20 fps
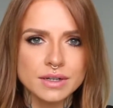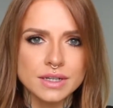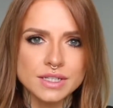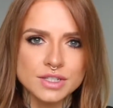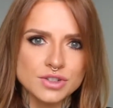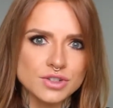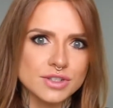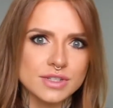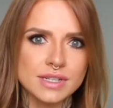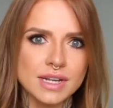
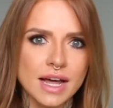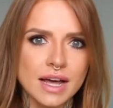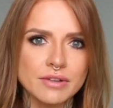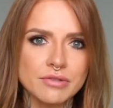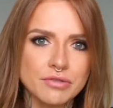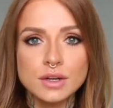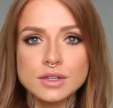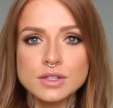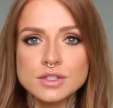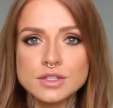It's just
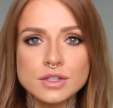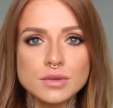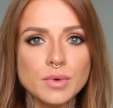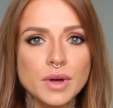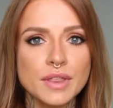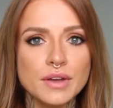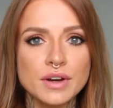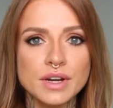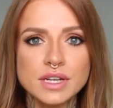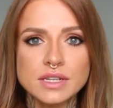life. So
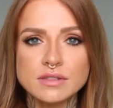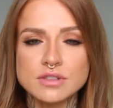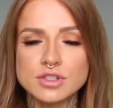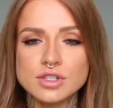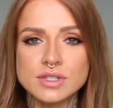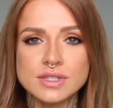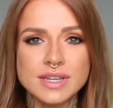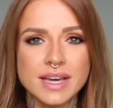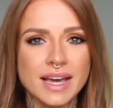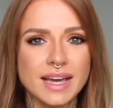whether it's
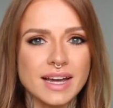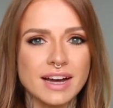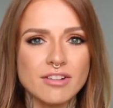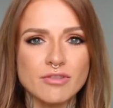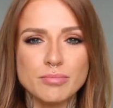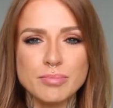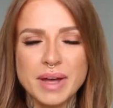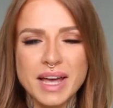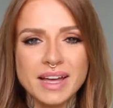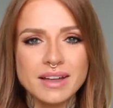just getting out
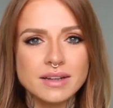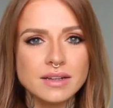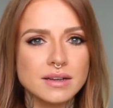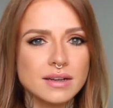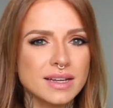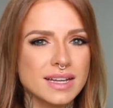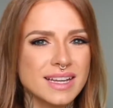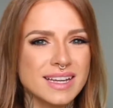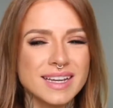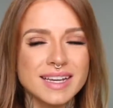of
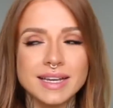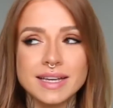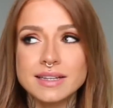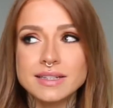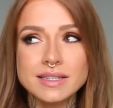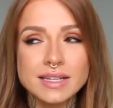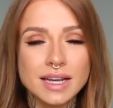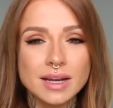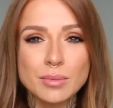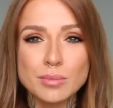bed,
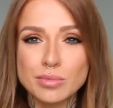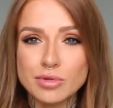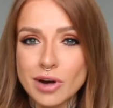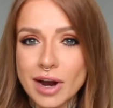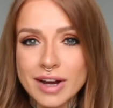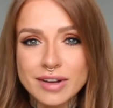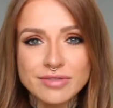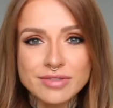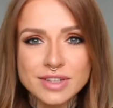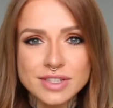eating
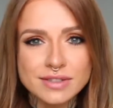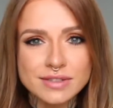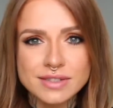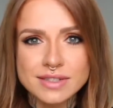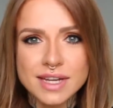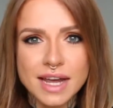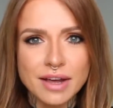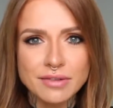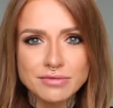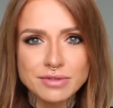
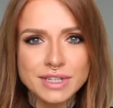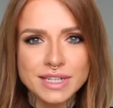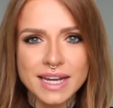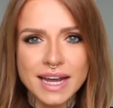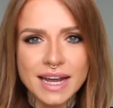breakfast every